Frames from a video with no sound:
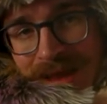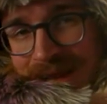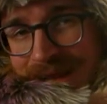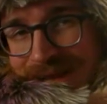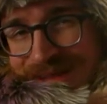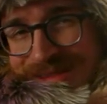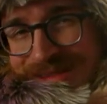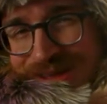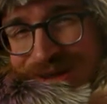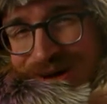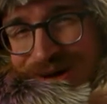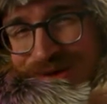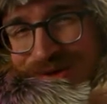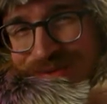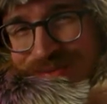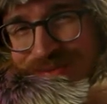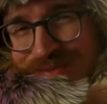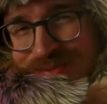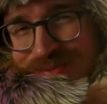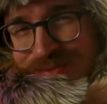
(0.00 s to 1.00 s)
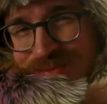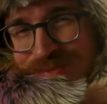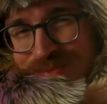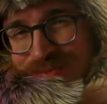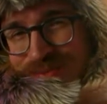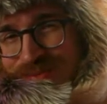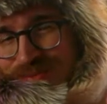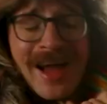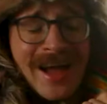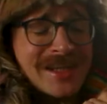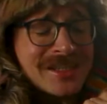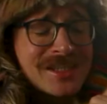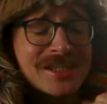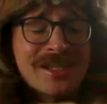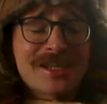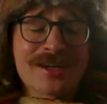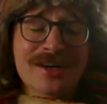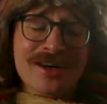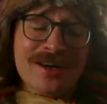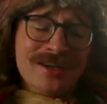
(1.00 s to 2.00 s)
Let's go. I
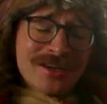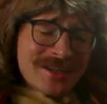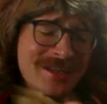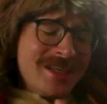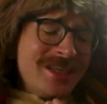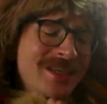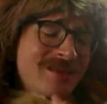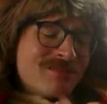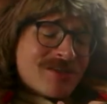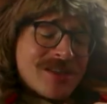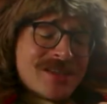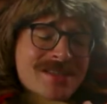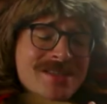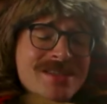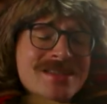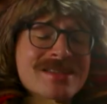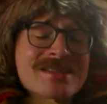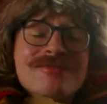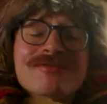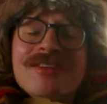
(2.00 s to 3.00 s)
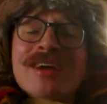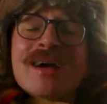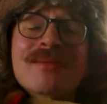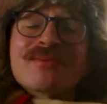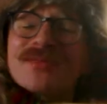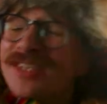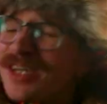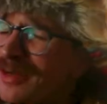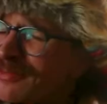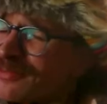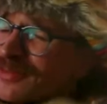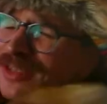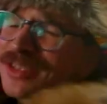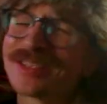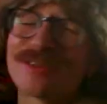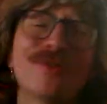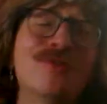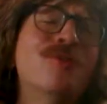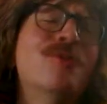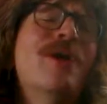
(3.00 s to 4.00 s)
actually can't keep this wrapped up.
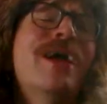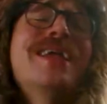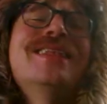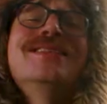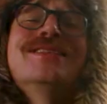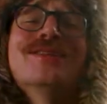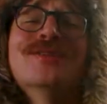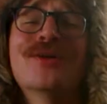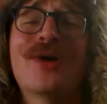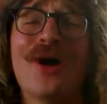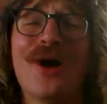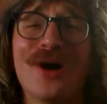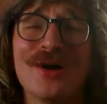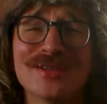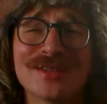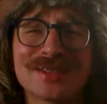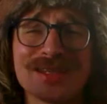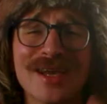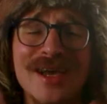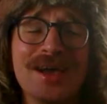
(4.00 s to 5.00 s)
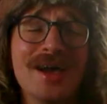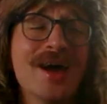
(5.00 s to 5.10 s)
It's way too hot.